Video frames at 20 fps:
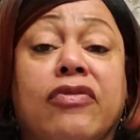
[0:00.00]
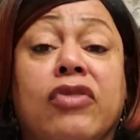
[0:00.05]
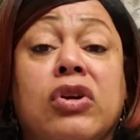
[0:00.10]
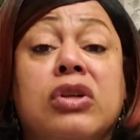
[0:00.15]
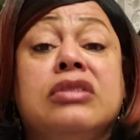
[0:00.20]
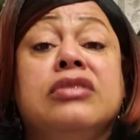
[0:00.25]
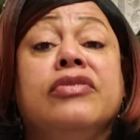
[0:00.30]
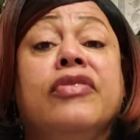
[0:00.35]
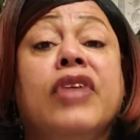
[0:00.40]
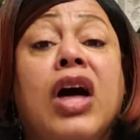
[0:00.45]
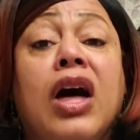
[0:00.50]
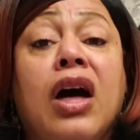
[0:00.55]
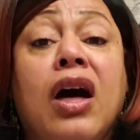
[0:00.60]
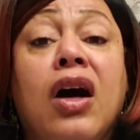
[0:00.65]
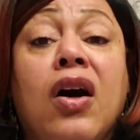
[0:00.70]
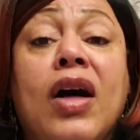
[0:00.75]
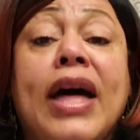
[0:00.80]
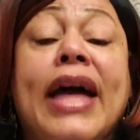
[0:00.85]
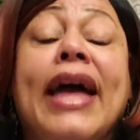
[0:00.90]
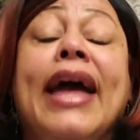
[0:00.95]
First of
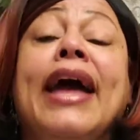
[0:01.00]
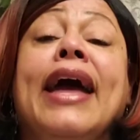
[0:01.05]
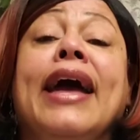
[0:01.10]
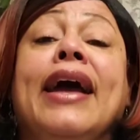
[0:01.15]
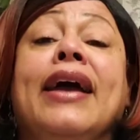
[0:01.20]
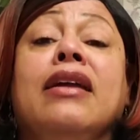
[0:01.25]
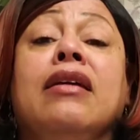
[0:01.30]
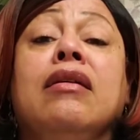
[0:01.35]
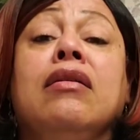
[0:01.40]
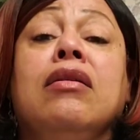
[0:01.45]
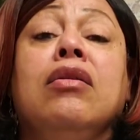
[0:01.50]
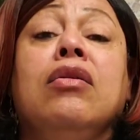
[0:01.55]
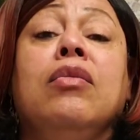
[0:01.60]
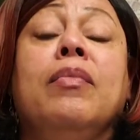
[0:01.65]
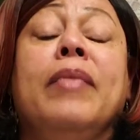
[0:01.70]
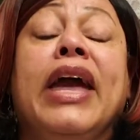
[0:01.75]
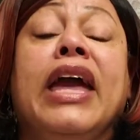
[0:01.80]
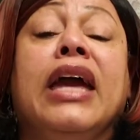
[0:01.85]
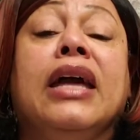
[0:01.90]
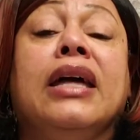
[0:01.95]
all, you
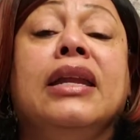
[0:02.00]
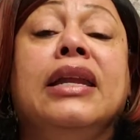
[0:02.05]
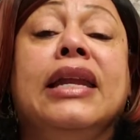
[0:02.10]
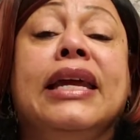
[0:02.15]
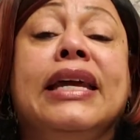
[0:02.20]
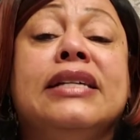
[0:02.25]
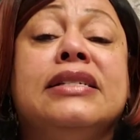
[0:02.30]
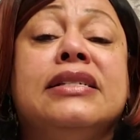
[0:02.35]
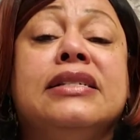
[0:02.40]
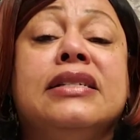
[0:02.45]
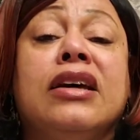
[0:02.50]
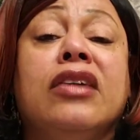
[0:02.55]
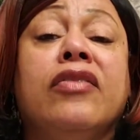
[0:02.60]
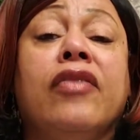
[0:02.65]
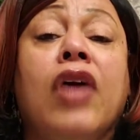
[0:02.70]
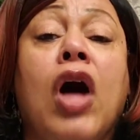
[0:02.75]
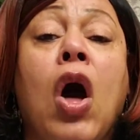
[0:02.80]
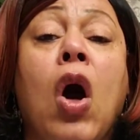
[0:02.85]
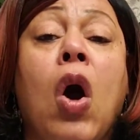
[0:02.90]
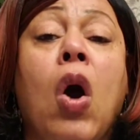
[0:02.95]
make a list of
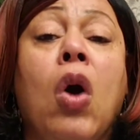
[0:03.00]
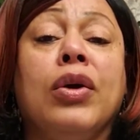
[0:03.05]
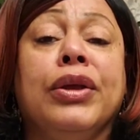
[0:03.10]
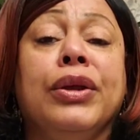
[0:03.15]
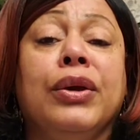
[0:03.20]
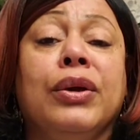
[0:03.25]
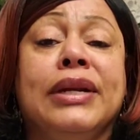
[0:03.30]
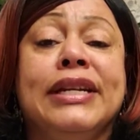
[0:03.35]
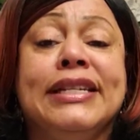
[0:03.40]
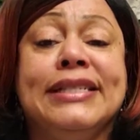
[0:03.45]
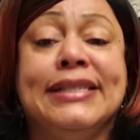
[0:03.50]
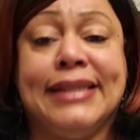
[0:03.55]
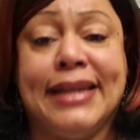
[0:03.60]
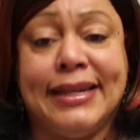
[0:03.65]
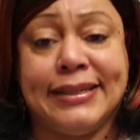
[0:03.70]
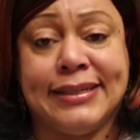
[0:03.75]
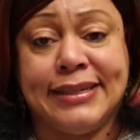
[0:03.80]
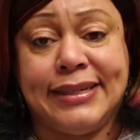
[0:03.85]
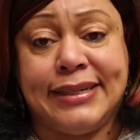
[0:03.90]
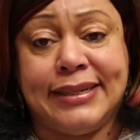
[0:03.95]
all your
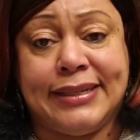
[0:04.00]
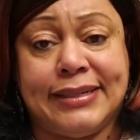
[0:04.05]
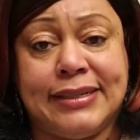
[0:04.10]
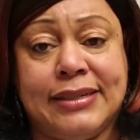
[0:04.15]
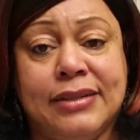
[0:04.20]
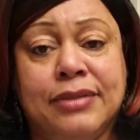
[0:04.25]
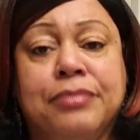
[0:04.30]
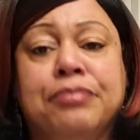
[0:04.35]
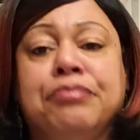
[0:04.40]
necessities.